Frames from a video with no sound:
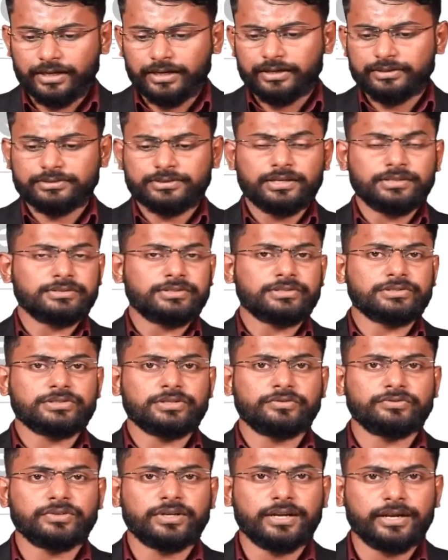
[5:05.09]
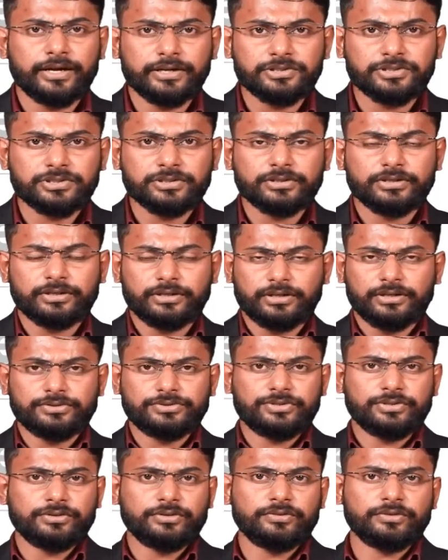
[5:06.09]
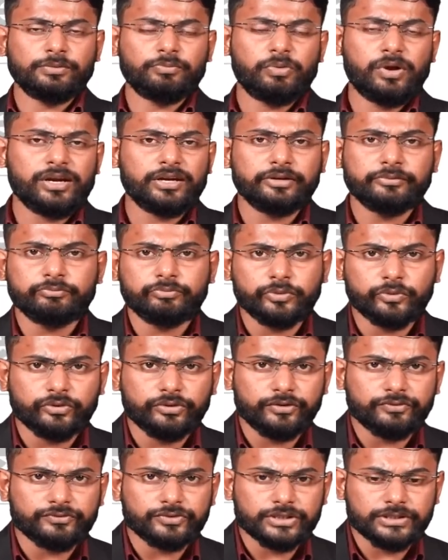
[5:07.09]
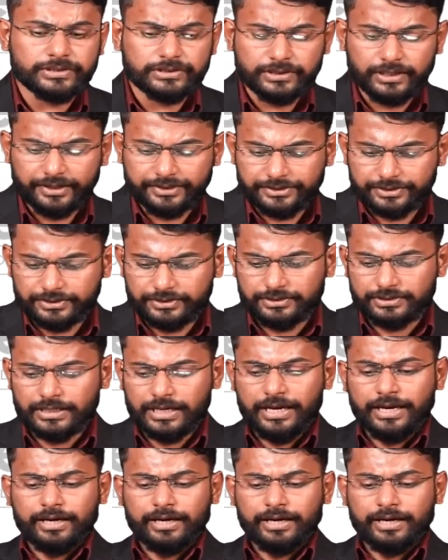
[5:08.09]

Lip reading: It consists of the ledger, it consists of the pending pool of transactions,